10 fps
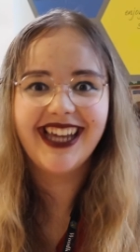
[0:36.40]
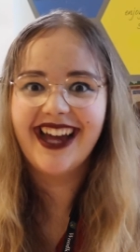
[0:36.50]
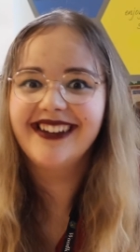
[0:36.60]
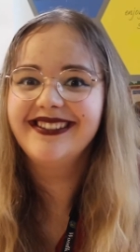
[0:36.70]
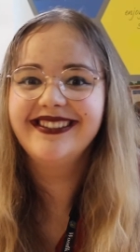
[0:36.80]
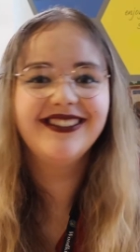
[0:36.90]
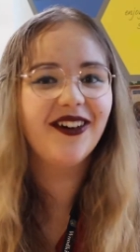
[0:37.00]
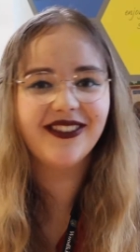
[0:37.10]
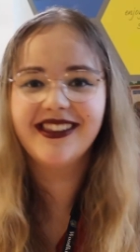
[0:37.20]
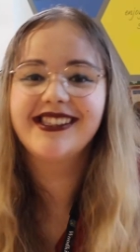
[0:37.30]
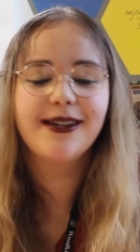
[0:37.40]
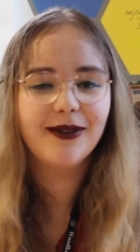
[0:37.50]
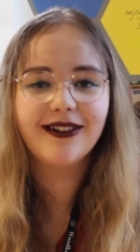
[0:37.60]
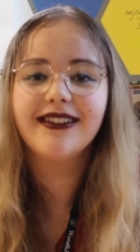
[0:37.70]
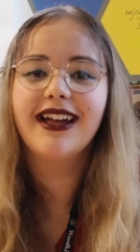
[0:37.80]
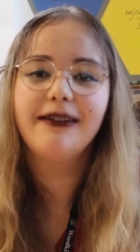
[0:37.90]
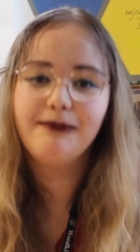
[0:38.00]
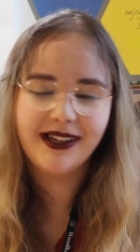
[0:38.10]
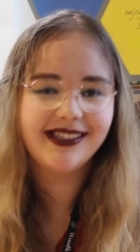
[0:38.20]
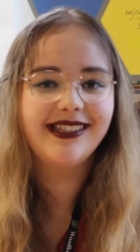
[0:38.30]
Yeah, not the typical
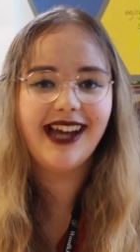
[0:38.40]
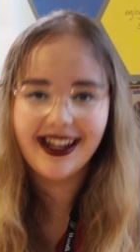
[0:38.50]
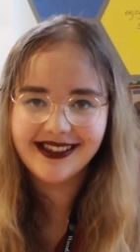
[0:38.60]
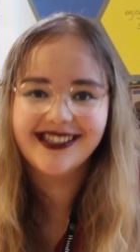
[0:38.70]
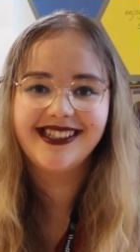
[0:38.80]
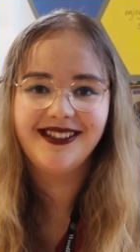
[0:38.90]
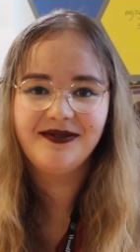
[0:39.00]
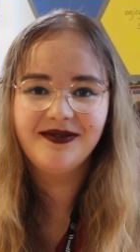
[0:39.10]
ambassador answer.